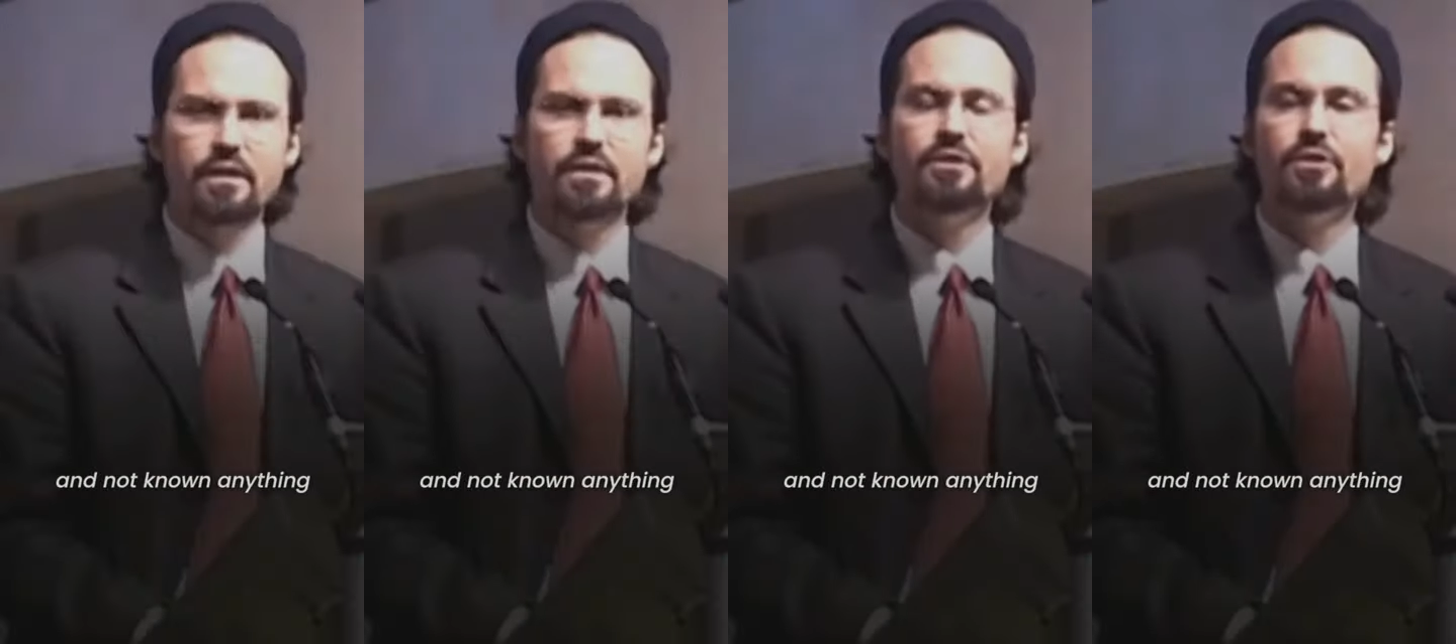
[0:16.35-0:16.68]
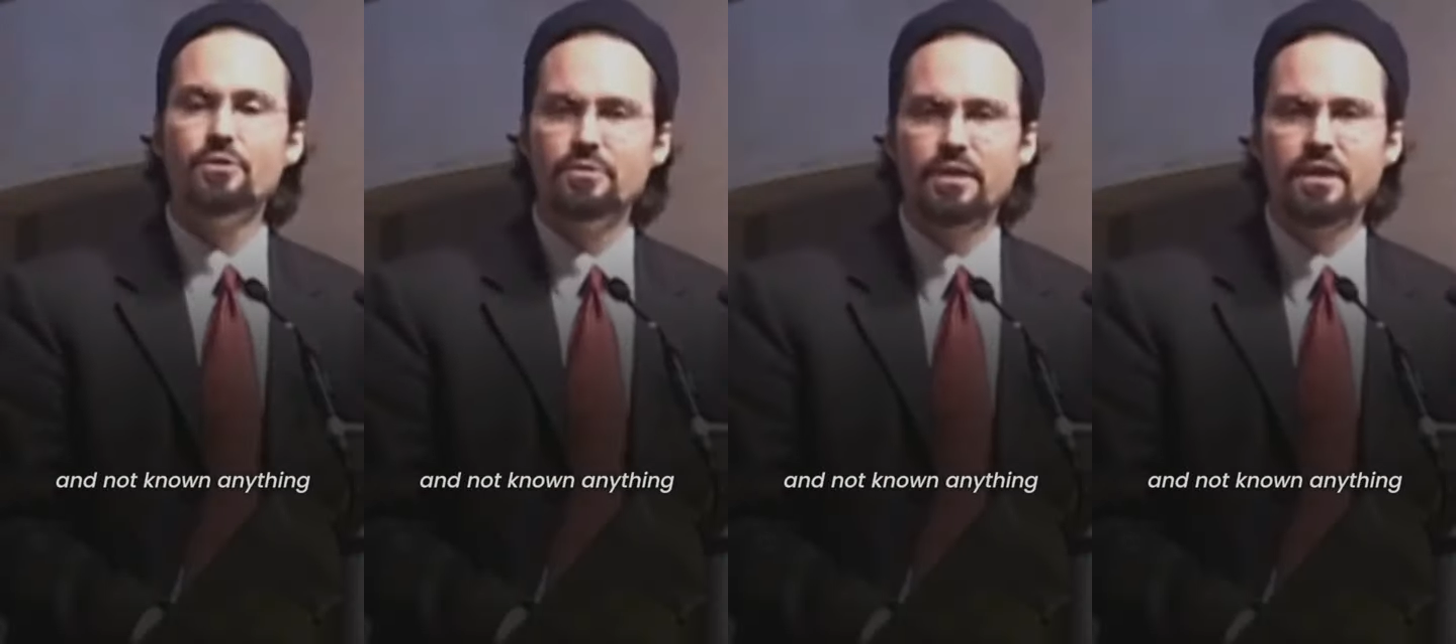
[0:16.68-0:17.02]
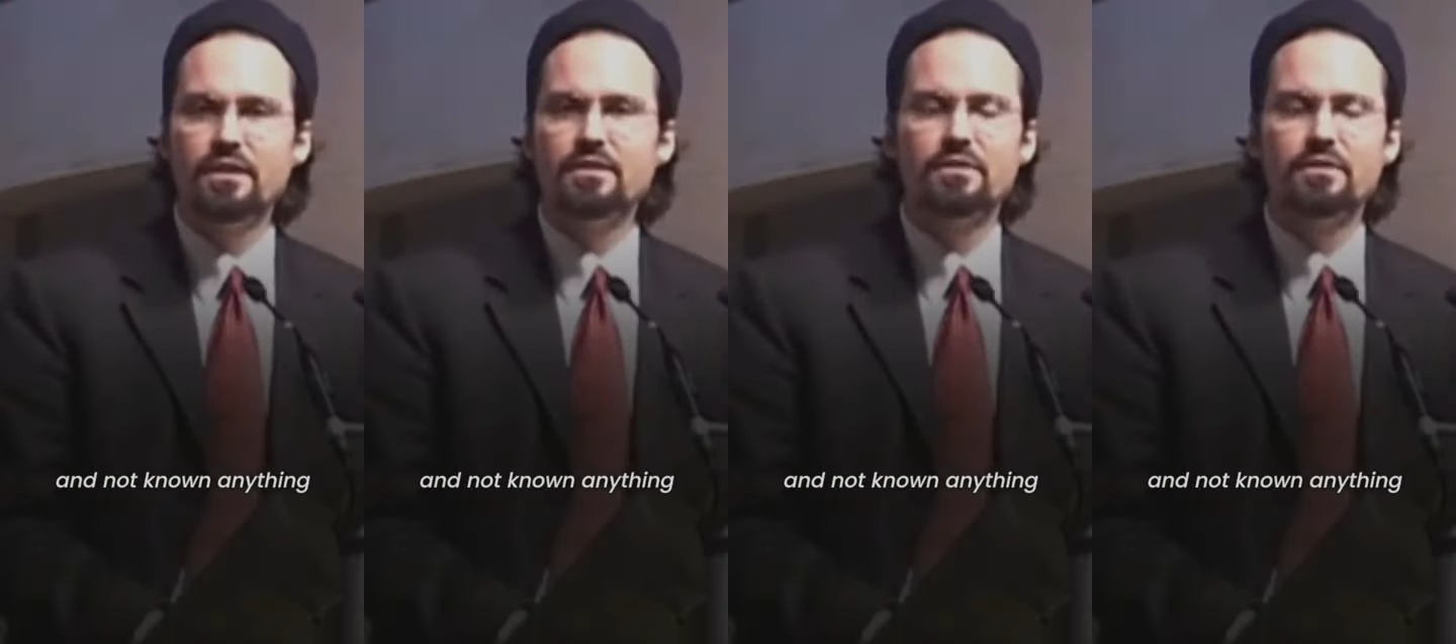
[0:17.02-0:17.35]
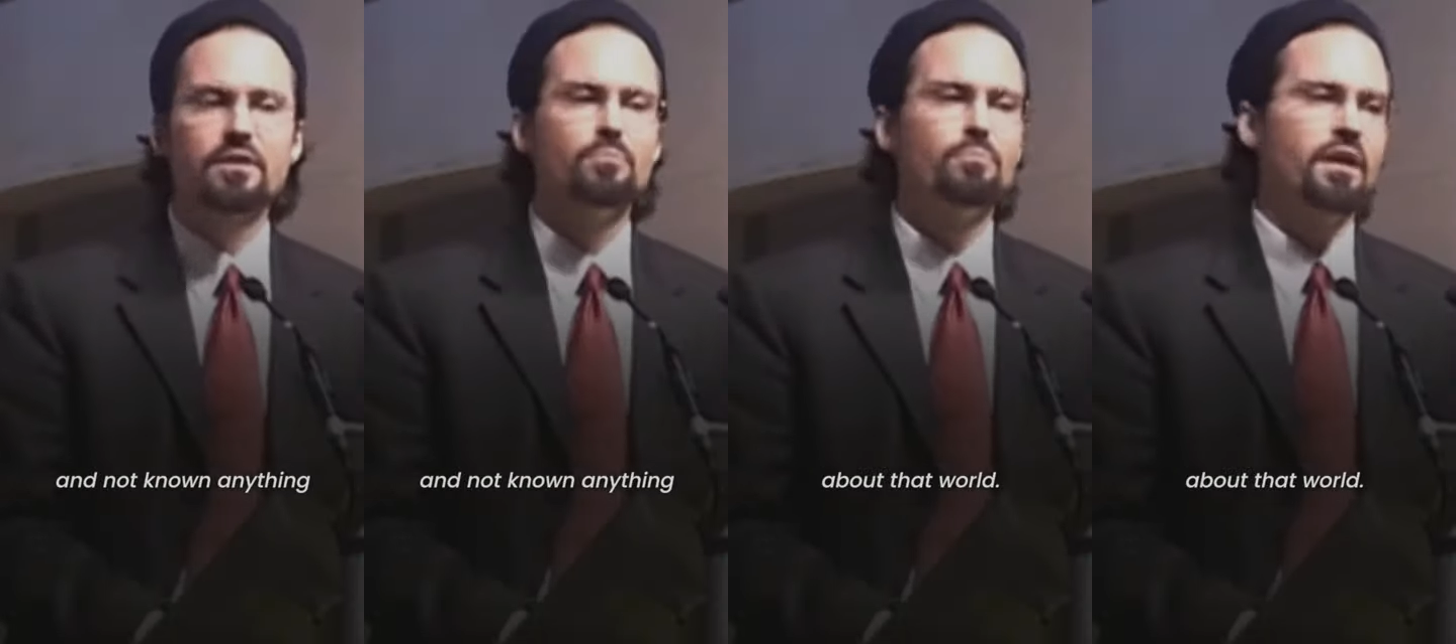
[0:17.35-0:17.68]
not known
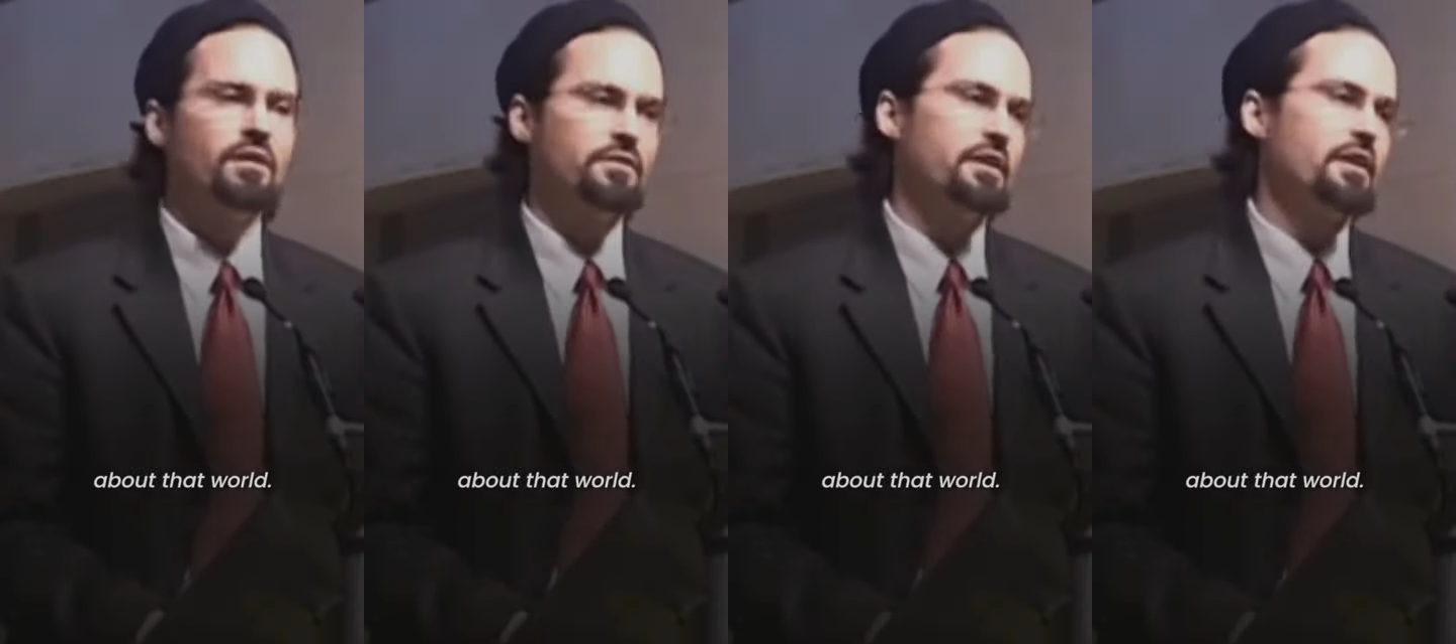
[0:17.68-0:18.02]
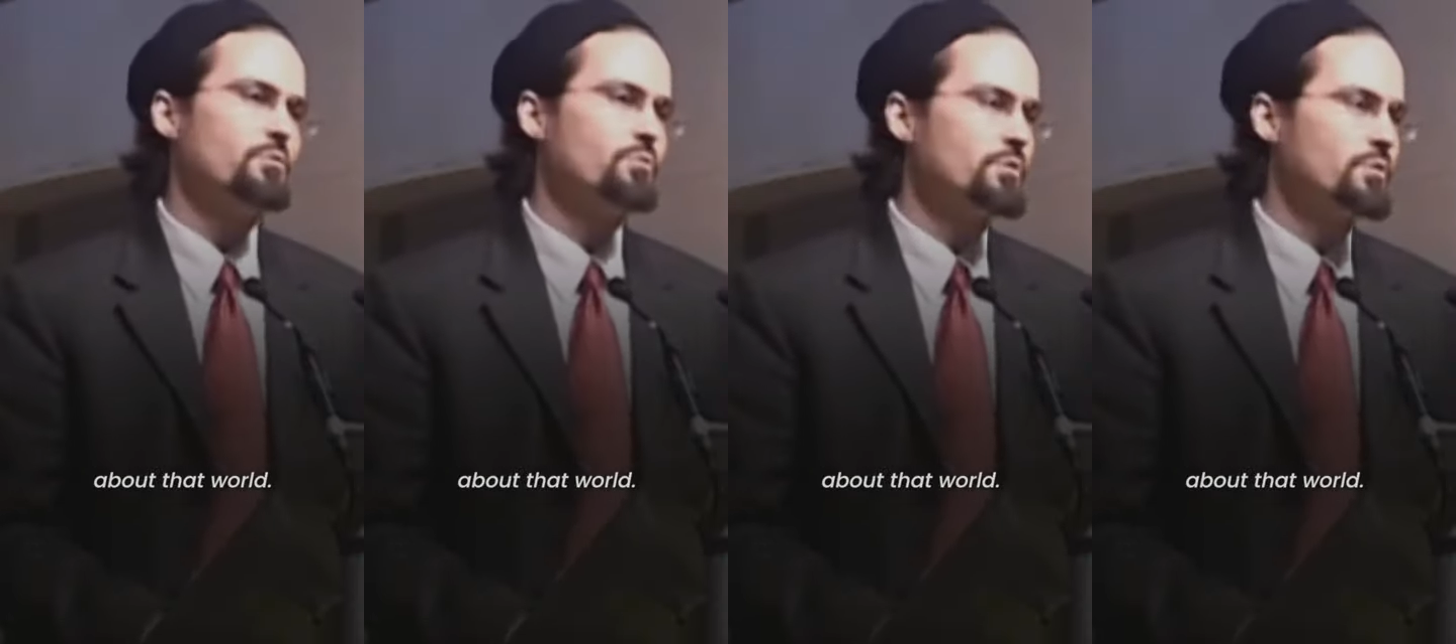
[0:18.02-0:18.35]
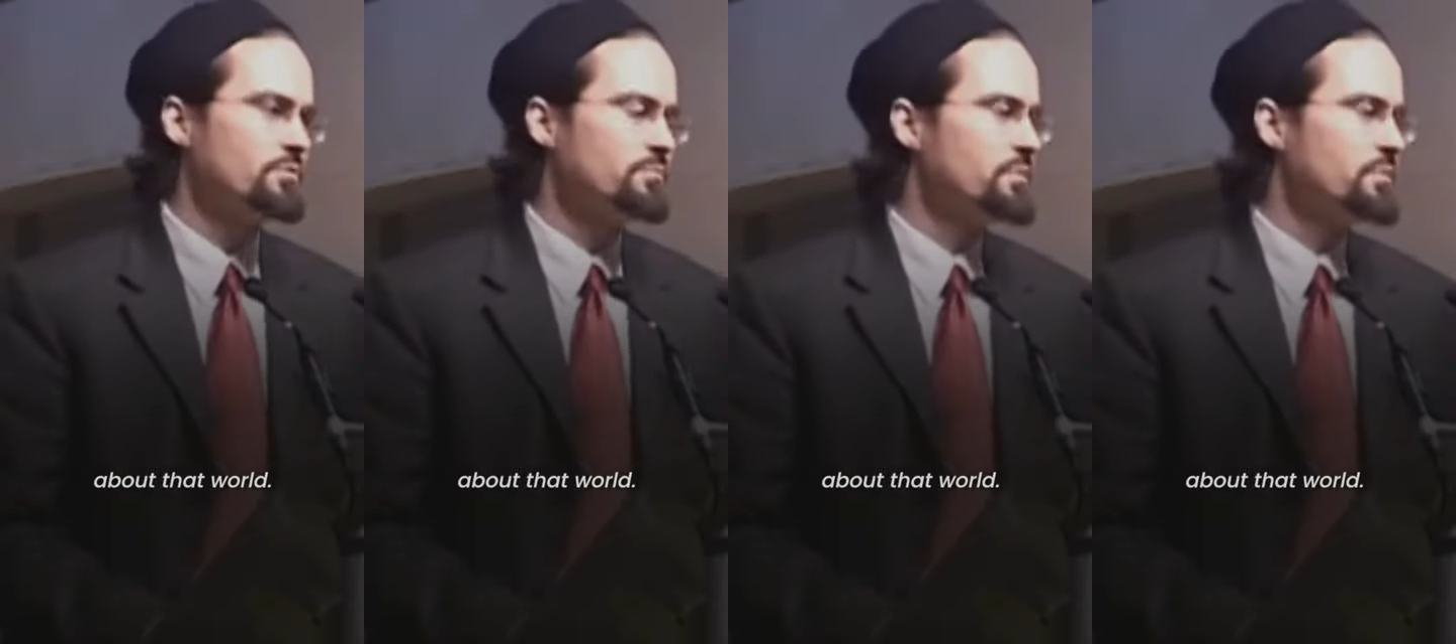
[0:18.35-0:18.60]
anything about that world.